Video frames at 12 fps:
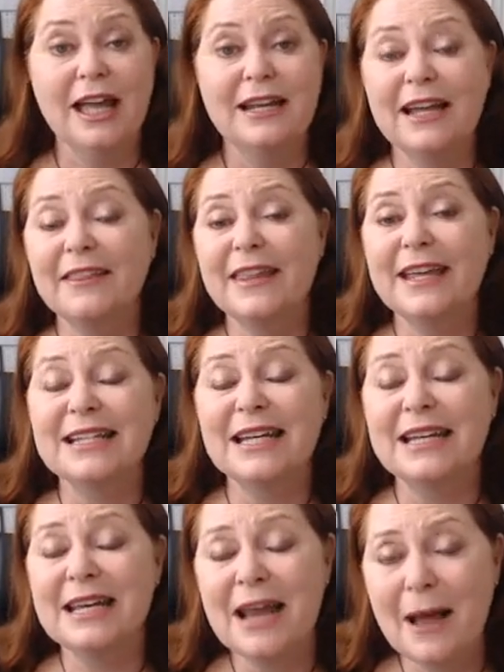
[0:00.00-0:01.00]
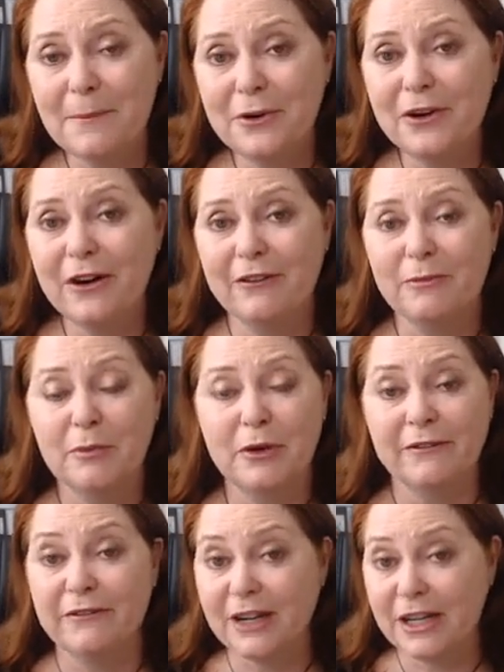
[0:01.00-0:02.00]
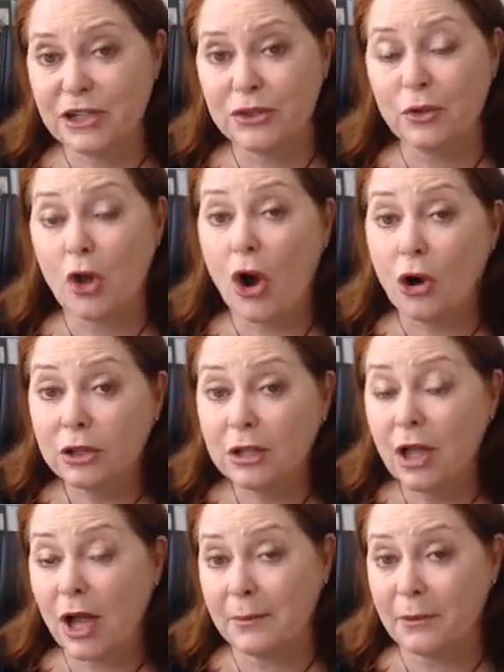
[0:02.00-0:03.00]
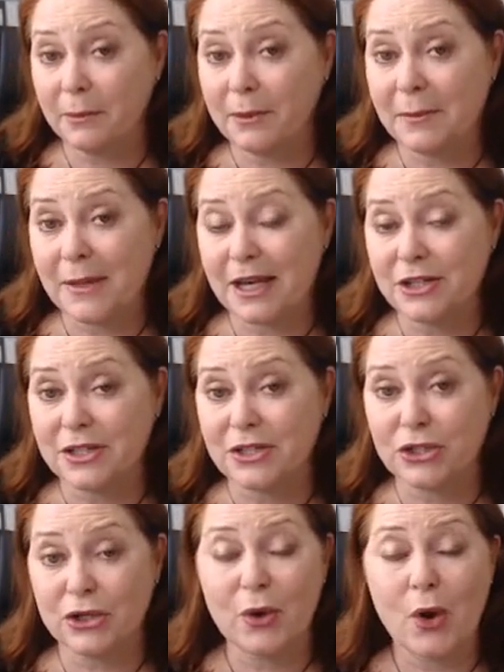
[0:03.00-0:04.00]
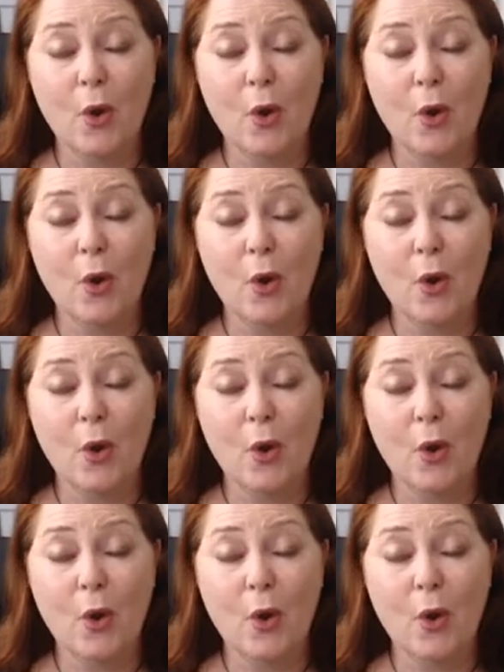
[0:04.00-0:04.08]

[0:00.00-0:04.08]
Now, there's a number of professional online property managers too,